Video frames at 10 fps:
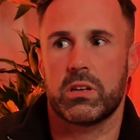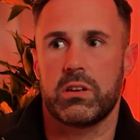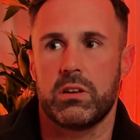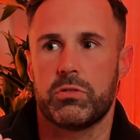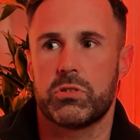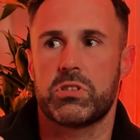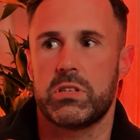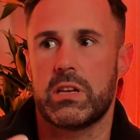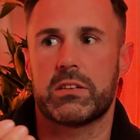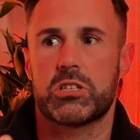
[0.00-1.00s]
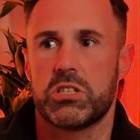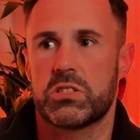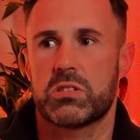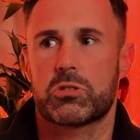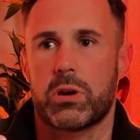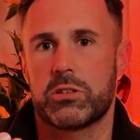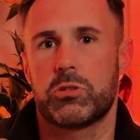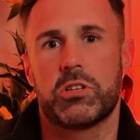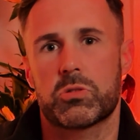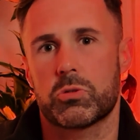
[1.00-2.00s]
if you see that she's trying
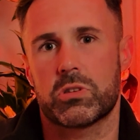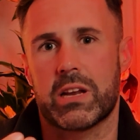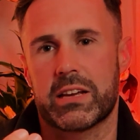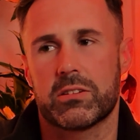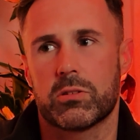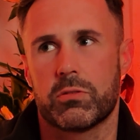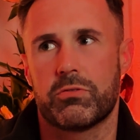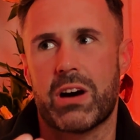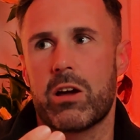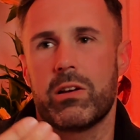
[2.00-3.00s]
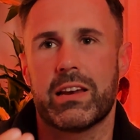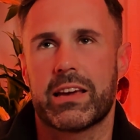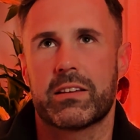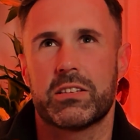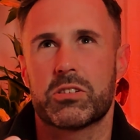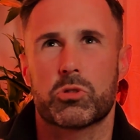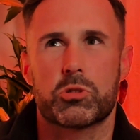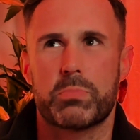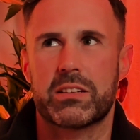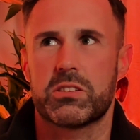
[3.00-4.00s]
to disrespect, like not violate, like
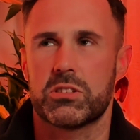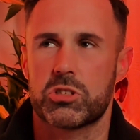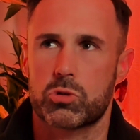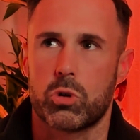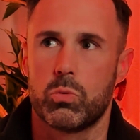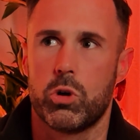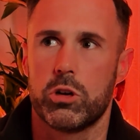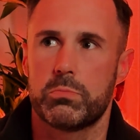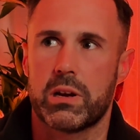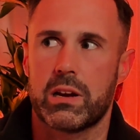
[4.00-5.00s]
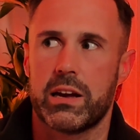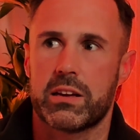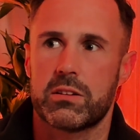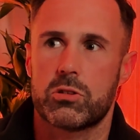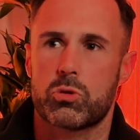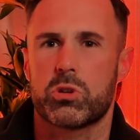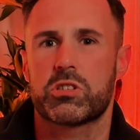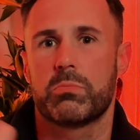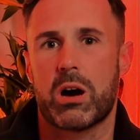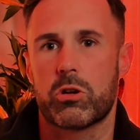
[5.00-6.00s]
disrespect is a strong word, but like
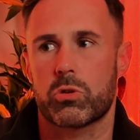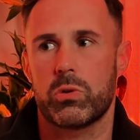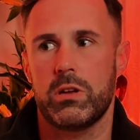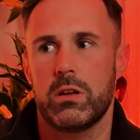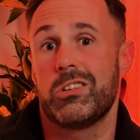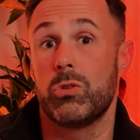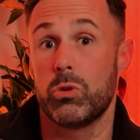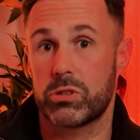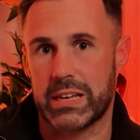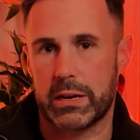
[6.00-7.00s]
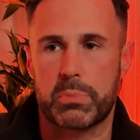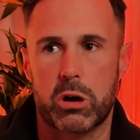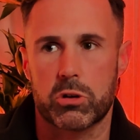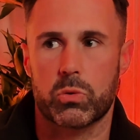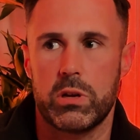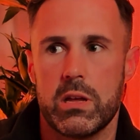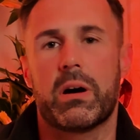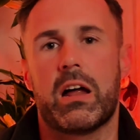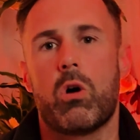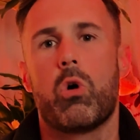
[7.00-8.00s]
cross a boundary, you set a boundary,
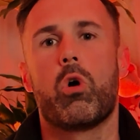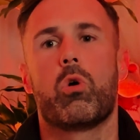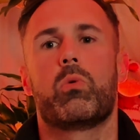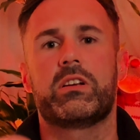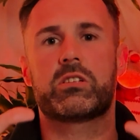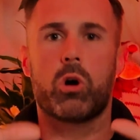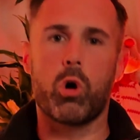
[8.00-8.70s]
but always